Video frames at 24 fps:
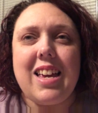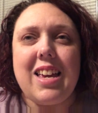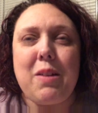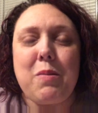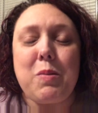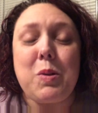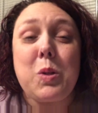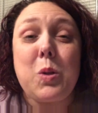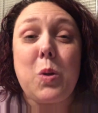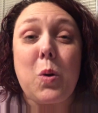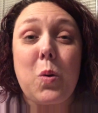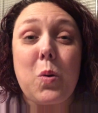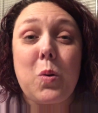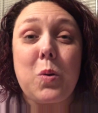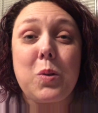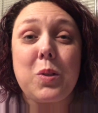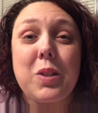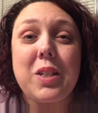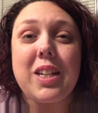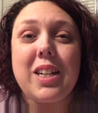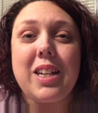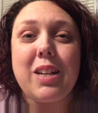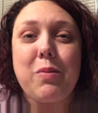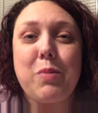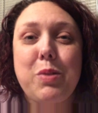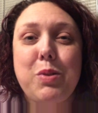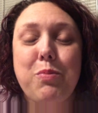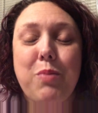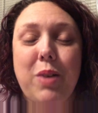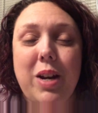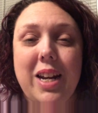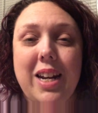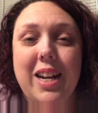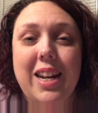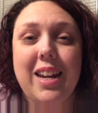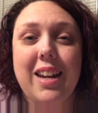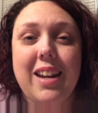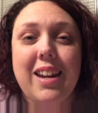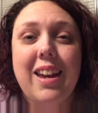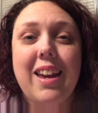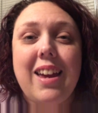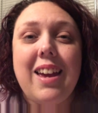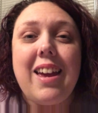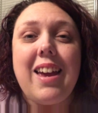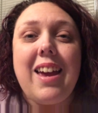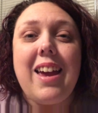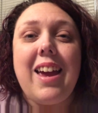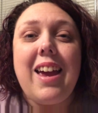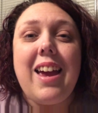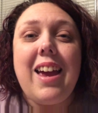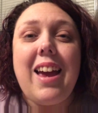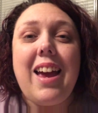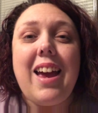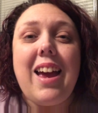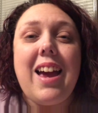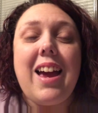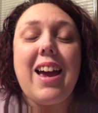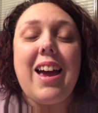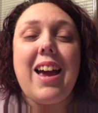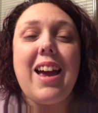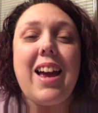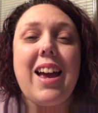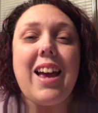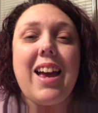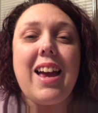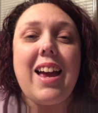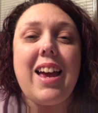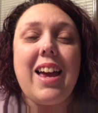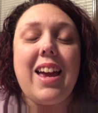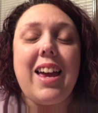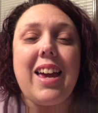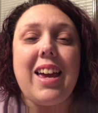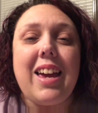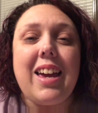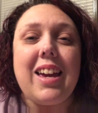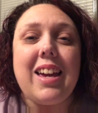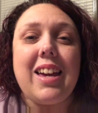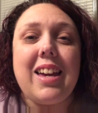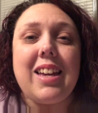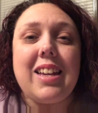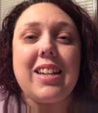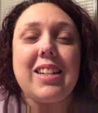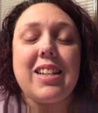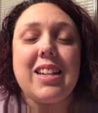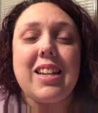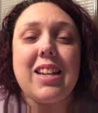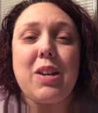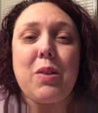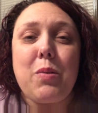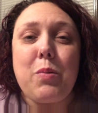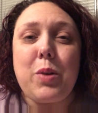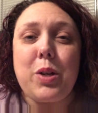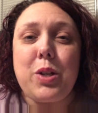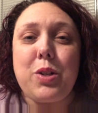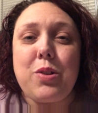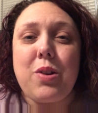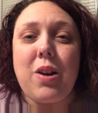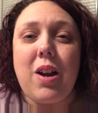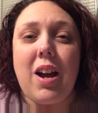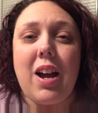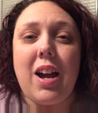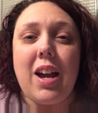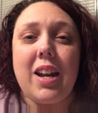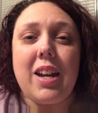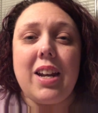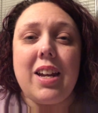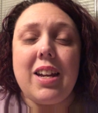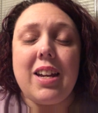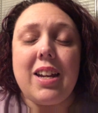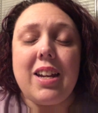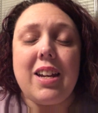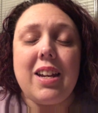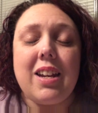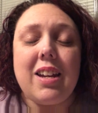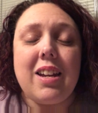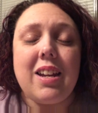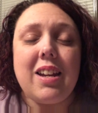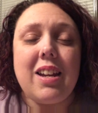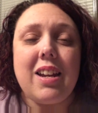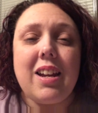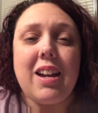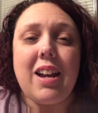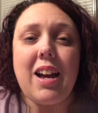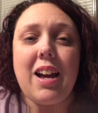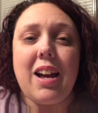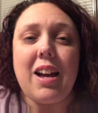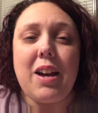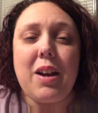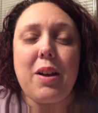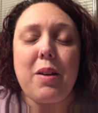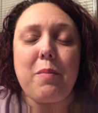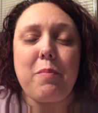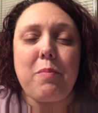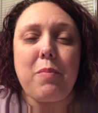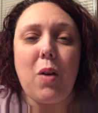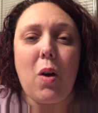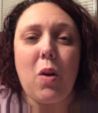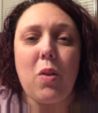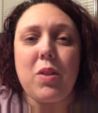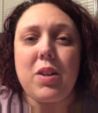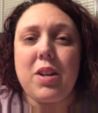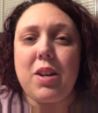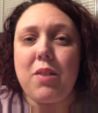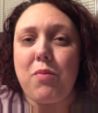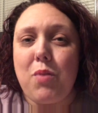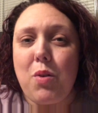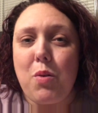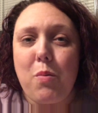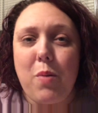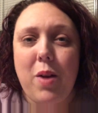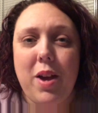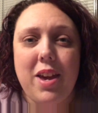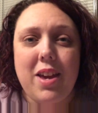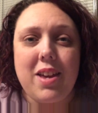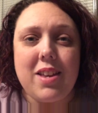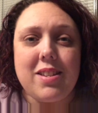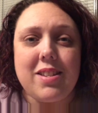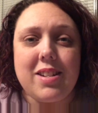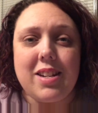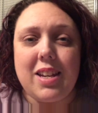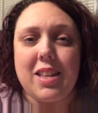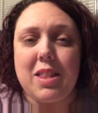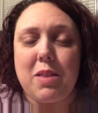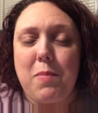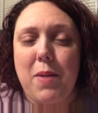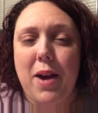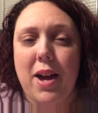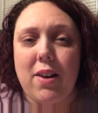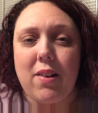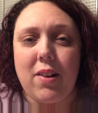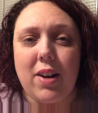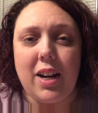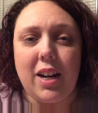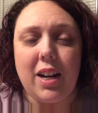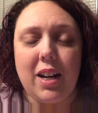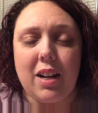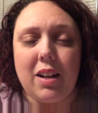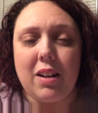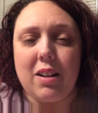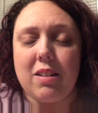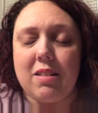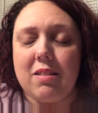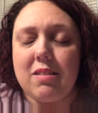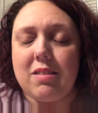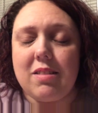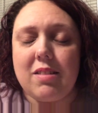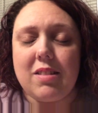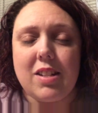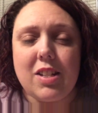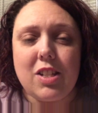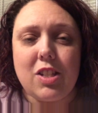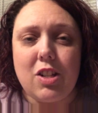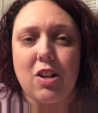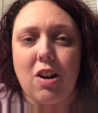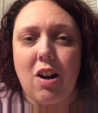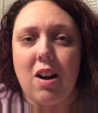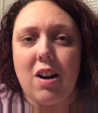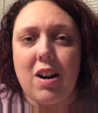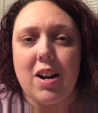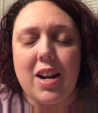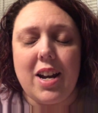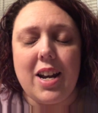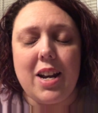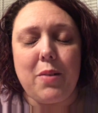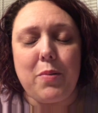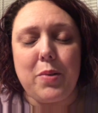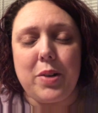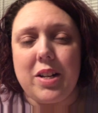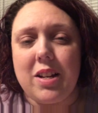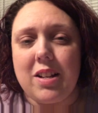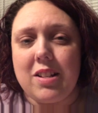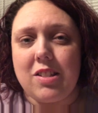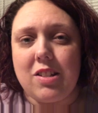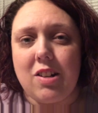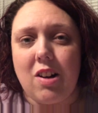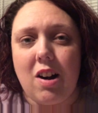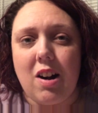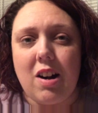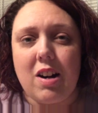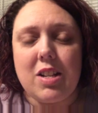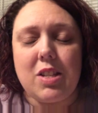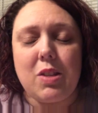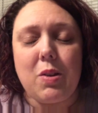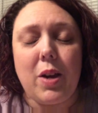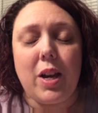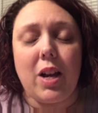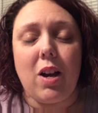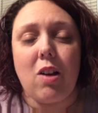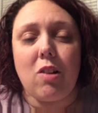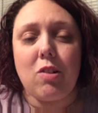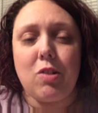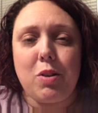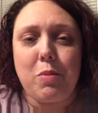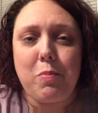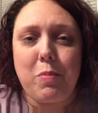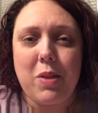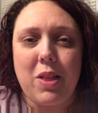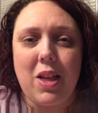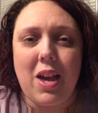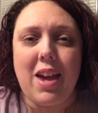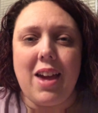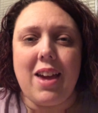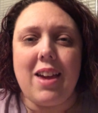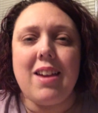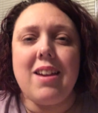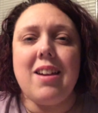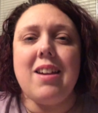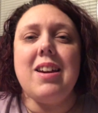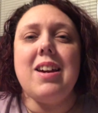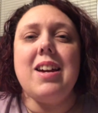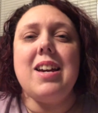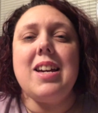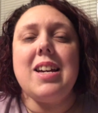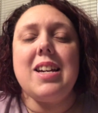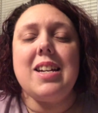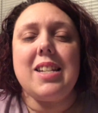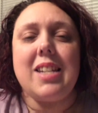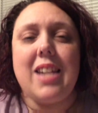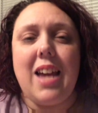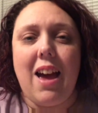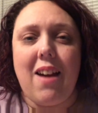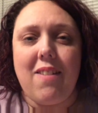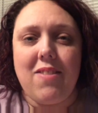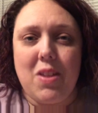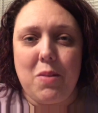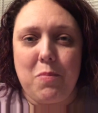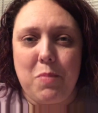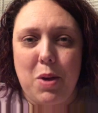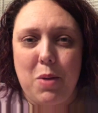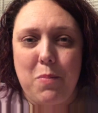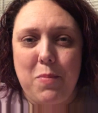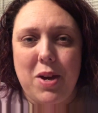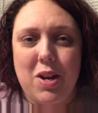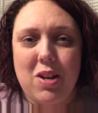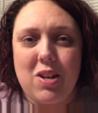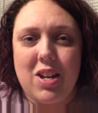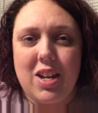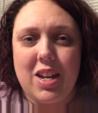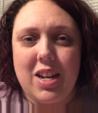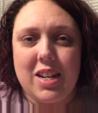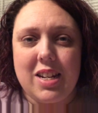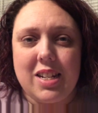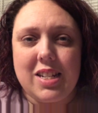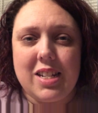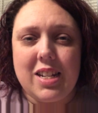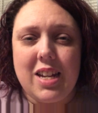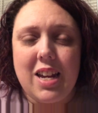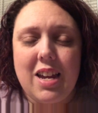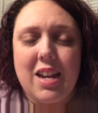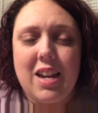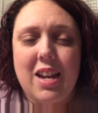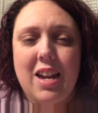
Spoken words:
it was cold and it was raining. And we tried all the different ways to get the battery to start, and it would not start. So I called AAA to have them come out and